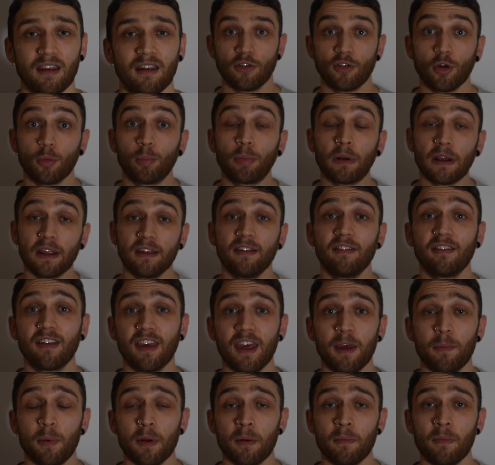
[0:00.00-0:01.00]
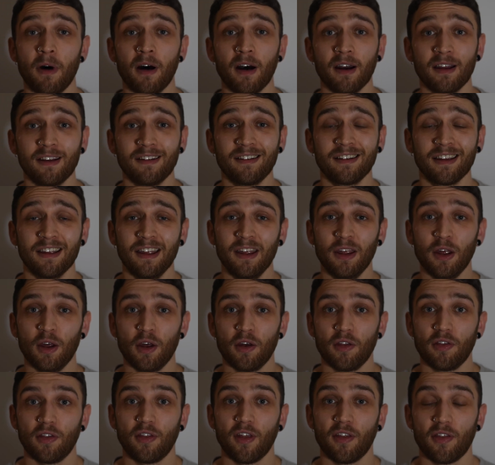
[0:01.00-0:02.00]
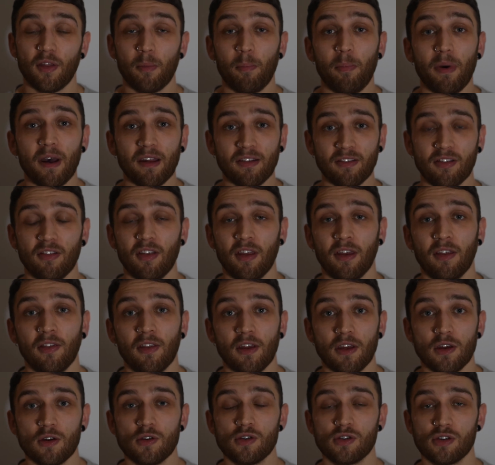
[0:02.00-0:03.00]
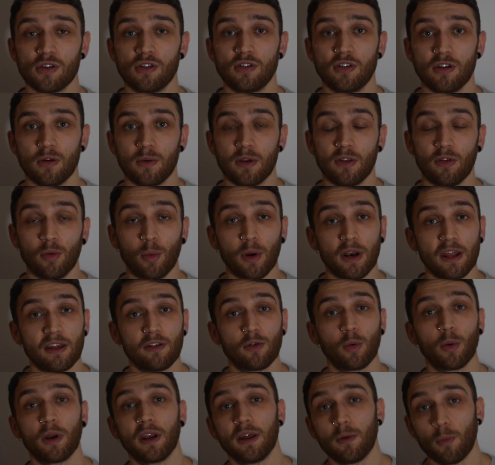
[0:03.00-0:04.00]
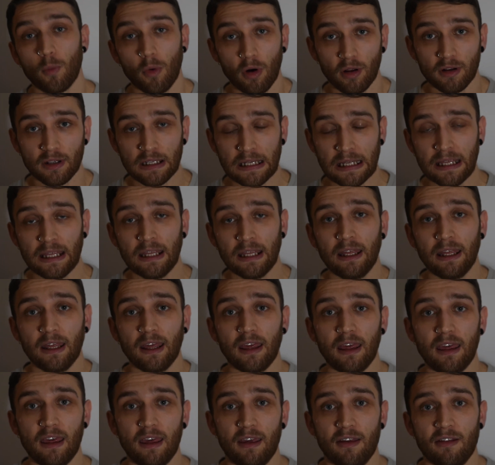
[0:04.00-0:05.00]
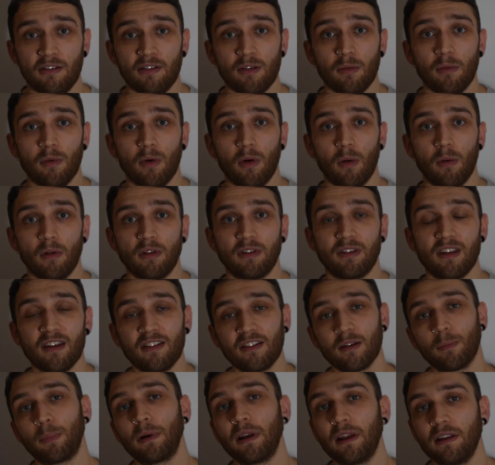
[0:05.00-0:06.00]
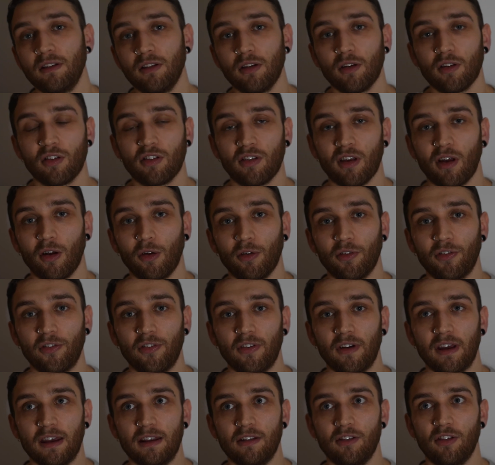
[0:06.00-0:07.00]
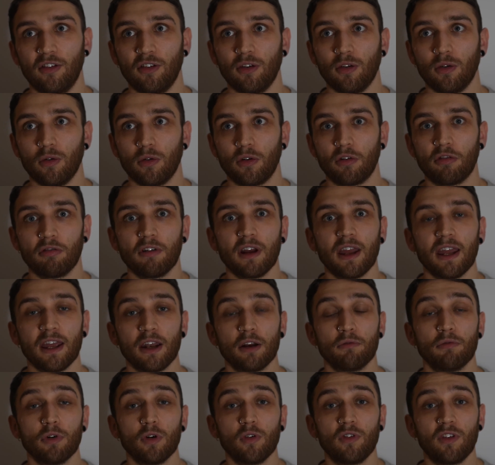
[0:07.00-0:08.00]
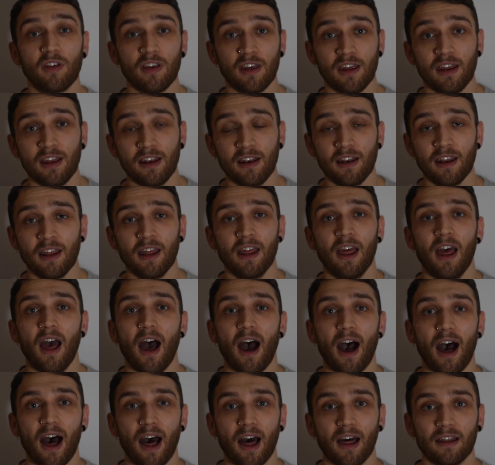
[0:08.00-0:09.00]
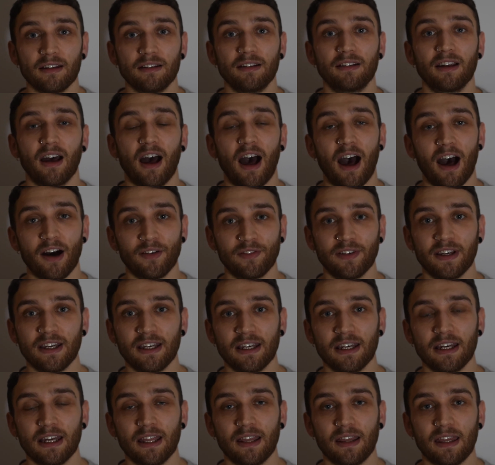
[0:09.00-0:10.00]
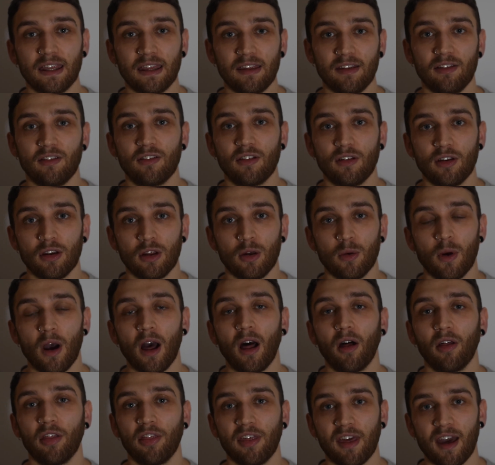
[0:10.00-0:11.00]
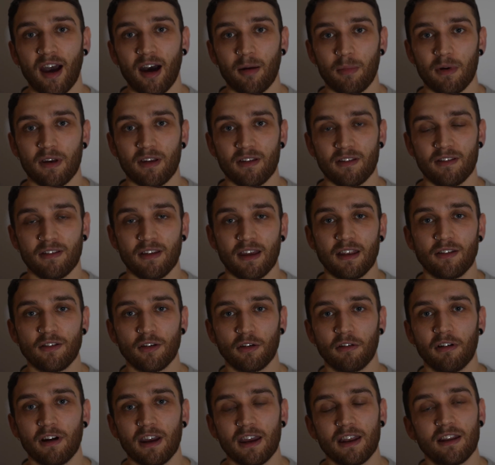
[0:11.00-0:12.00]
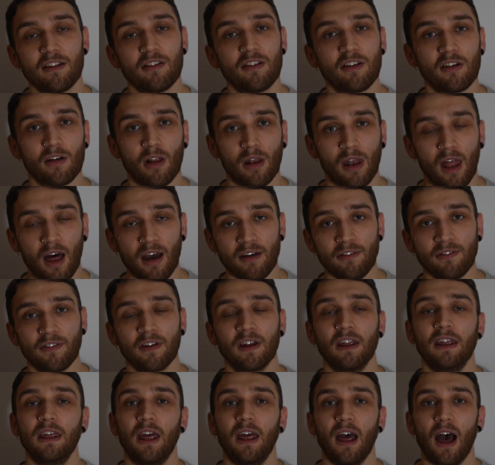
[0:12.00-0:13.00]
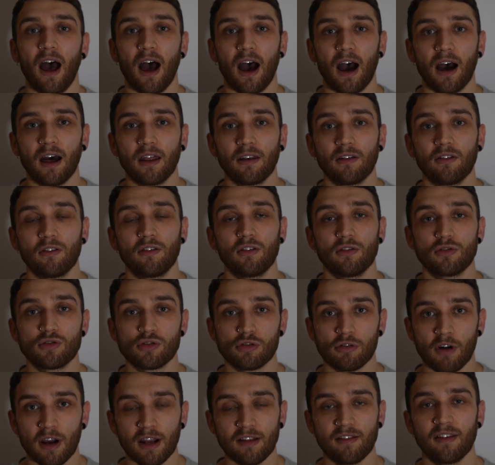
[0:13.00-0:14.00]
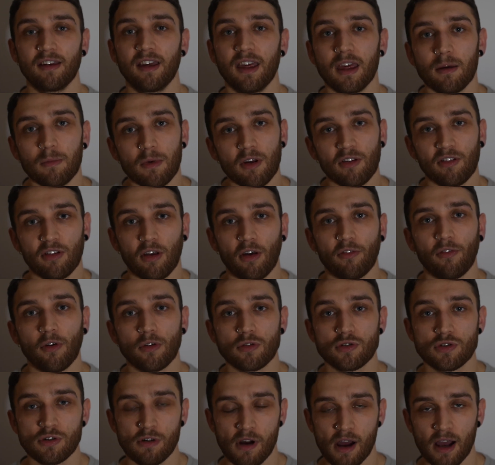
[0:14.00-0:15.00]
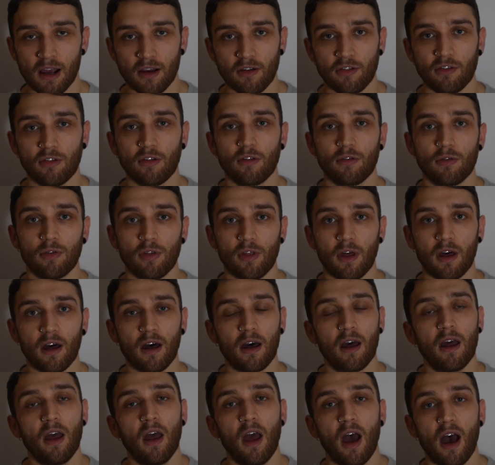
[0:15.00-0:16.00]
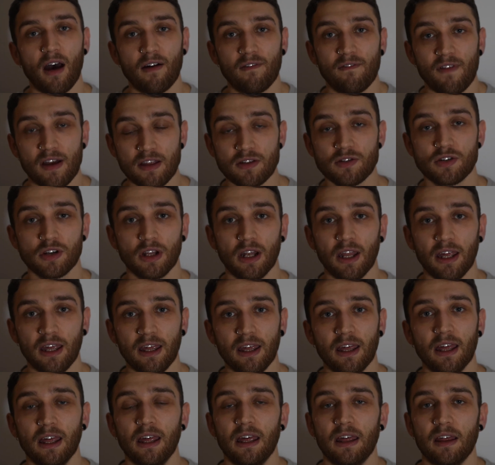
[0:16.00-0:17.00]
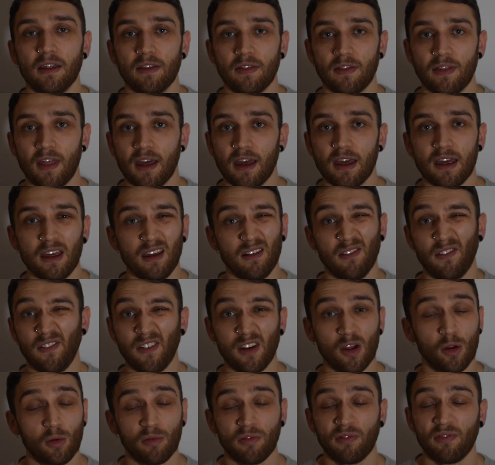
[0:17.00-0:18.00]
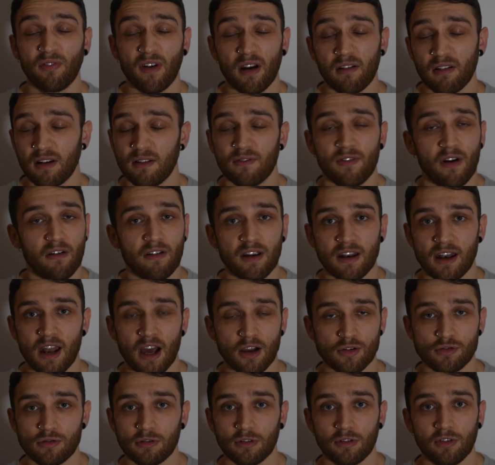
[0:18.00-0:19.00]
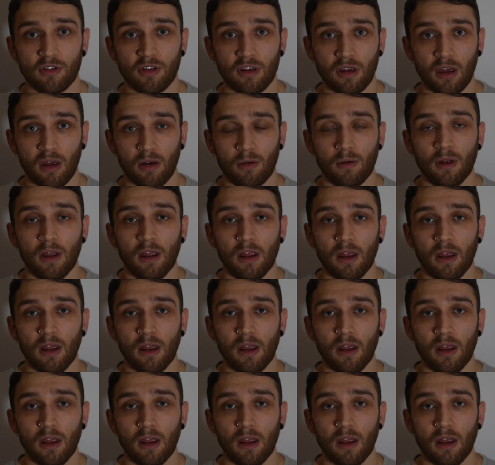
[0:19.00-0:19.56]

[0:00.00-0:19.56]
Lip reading: So please keep in mind that the best thing that you should do in 2021 is discipline yourself into creating a routine and having these new healthy habits integrated into your life, and try to keep yourself on track so that eventually they feel very, very natural to you.